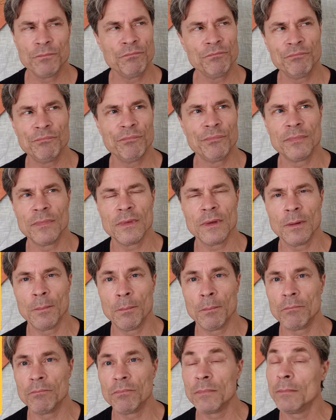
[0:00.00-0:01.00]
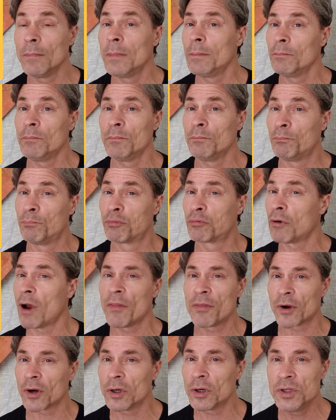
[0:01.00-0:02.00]
mm,
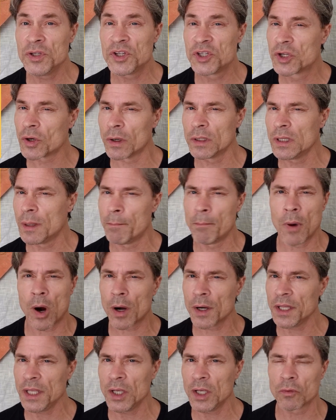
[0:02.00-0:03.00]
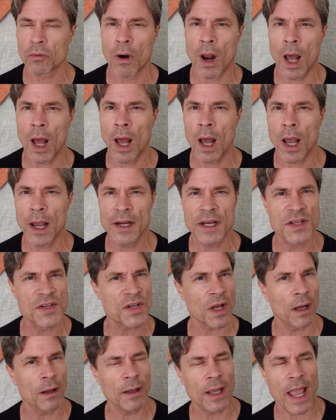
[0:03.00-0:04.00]
brotherhoods during the Mardi Gras and
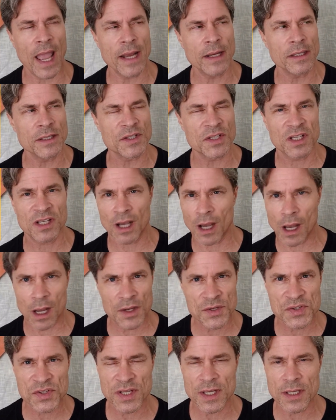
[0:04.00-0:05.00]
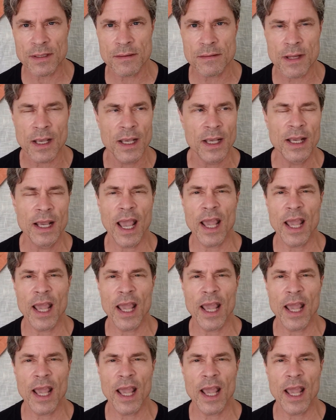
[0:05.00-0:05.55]
his, and his cousin,